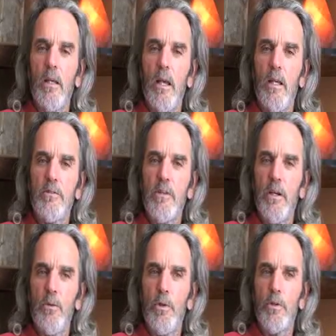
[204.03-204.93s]
As
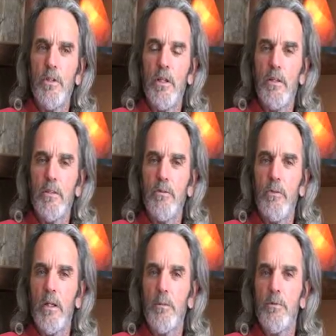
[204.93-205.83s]
our work together
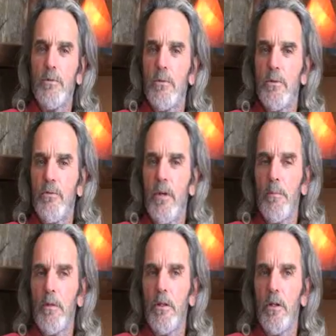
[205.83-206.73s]
developed, the
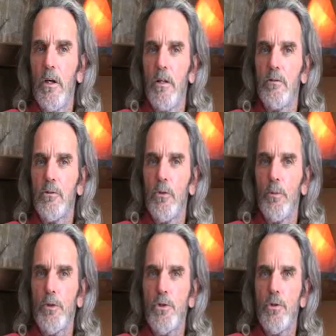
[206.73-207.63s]
family and I saw
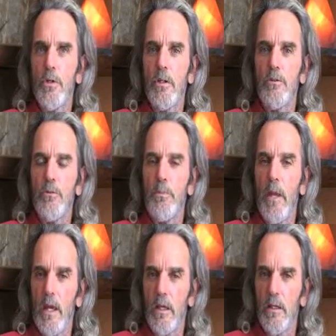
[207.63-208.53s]
an opportunity to
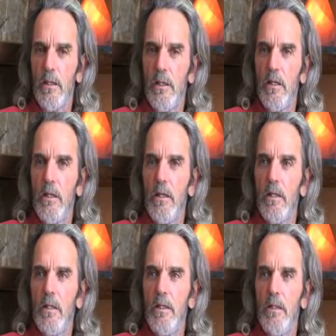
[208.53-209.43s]
pack
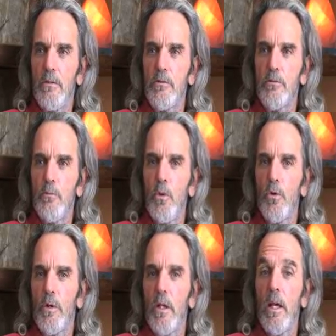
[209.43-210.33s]
in
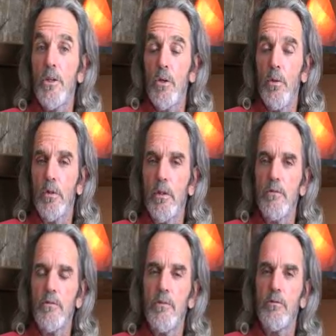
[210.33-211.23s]
smaller and larger
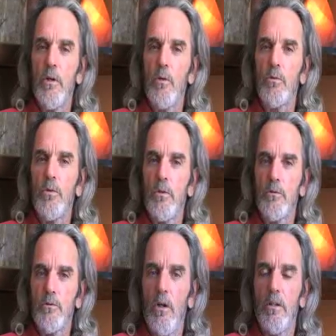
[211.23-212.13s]
quantities the salt
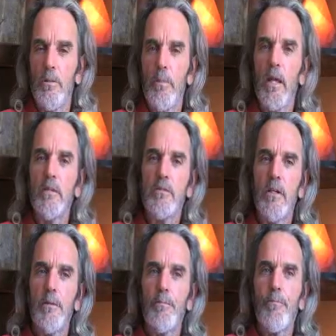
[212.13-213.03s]
on site in
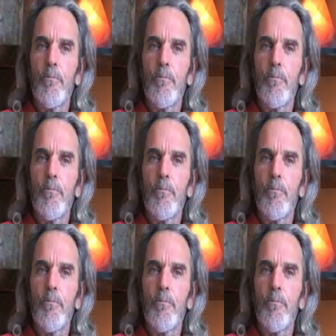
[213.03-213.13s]
Pakistan,